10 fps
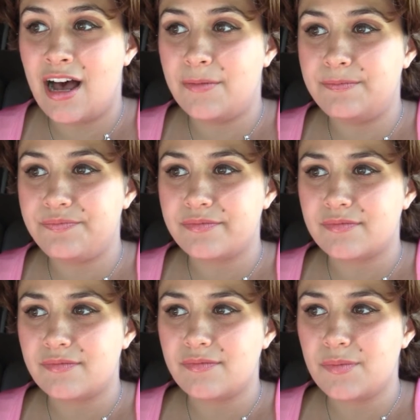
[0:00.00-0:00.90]
um,
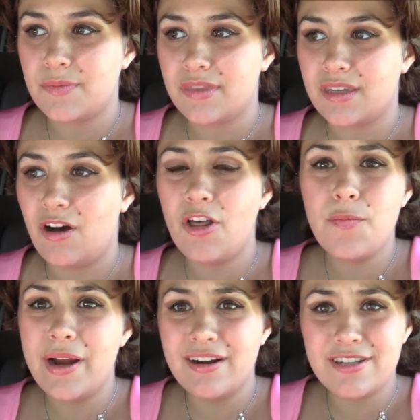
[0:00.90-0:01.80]
all the
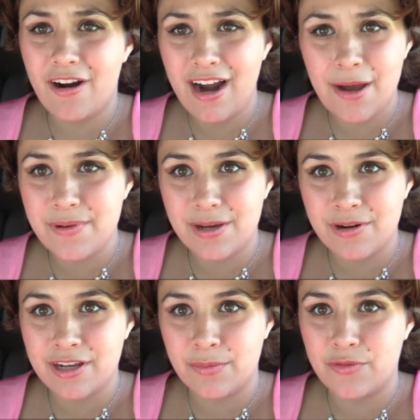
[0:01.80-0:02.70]
parents are happy that
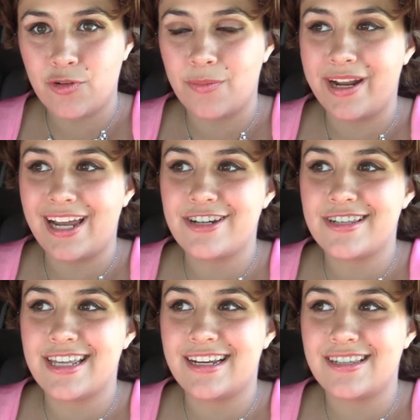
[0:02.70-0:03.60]
we're there and performing. I
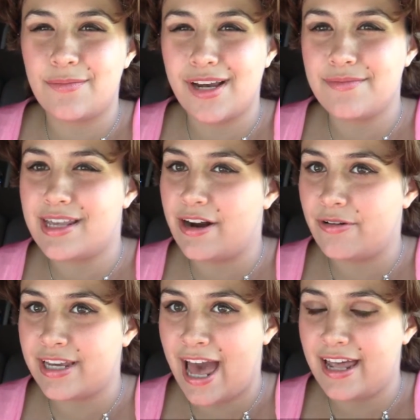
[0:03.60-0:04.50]
just think sometimes they
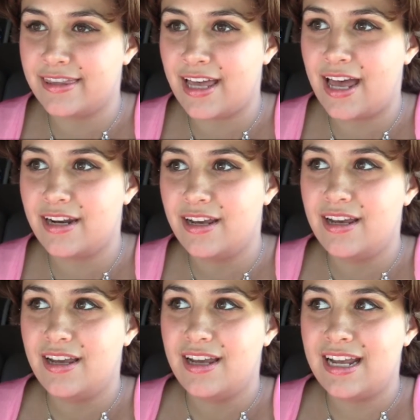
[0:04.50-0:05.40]
don't get that
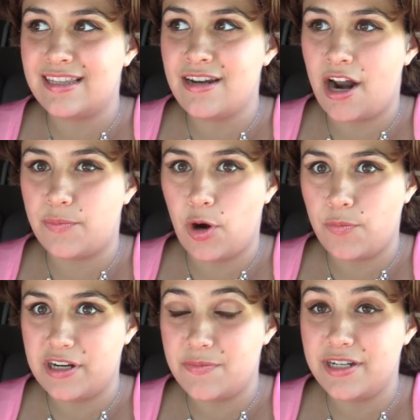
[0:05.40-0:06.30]
it's not
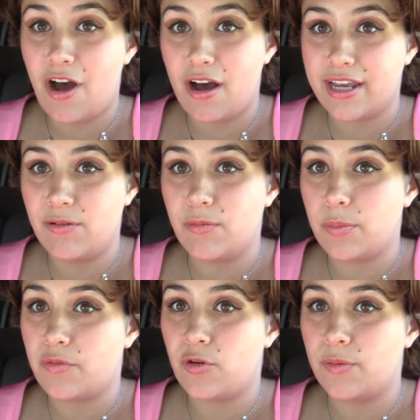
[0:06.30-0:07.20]
appropriate to be talking when we're
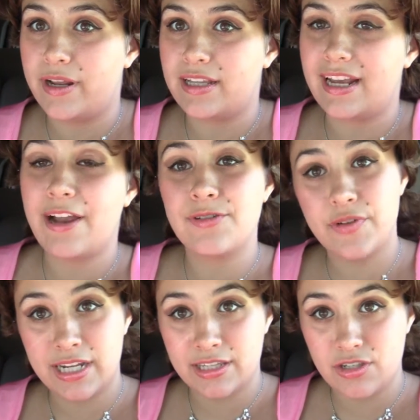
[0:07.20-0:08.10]
performing. Like I was
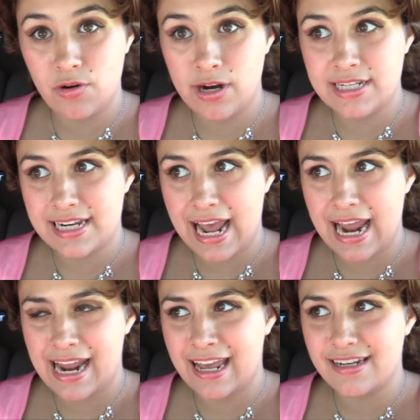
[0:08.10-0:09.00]
reading the story
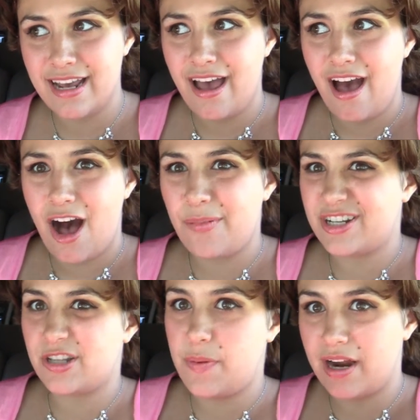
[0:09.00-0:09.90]
today and a
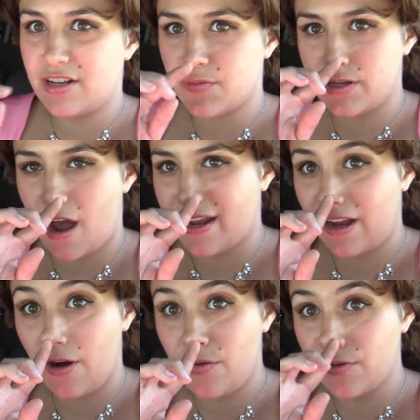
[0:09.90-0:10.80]
bunch of the parents were
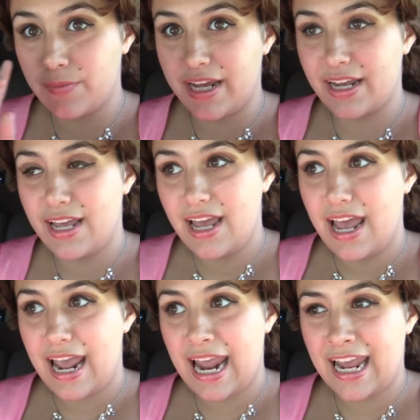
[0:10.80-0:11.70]
talking over me
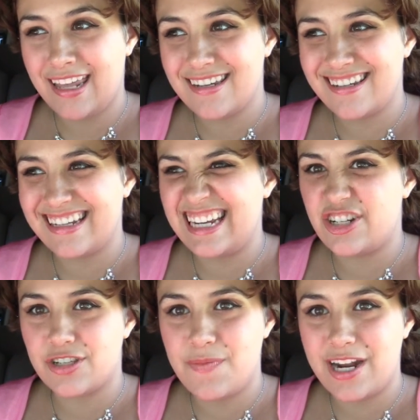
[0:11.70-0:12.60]
and it
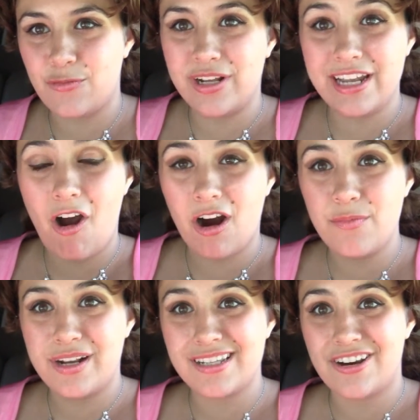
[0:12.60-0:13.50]
just made it really
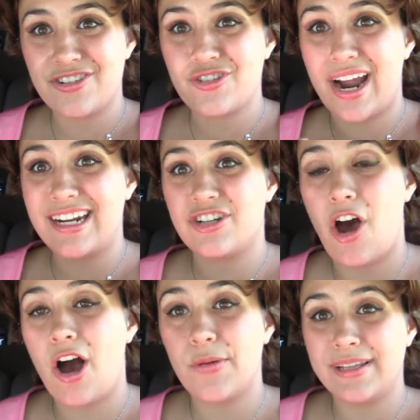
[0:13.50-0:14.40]
hard because I was trying to
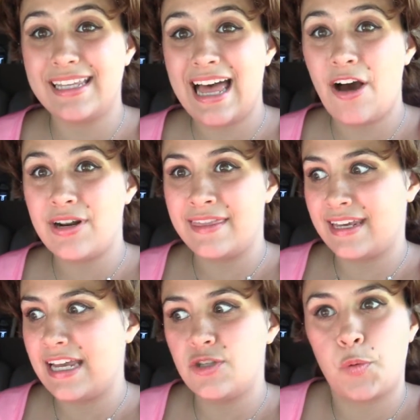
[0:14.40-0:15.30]
talk really loud and the
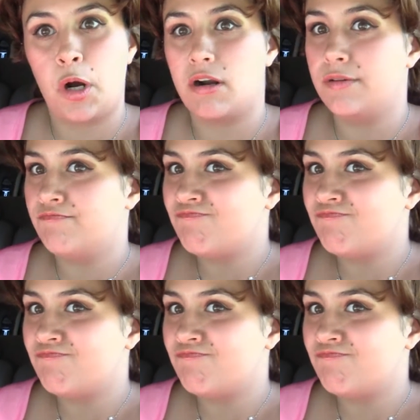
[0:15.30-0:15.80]
kids were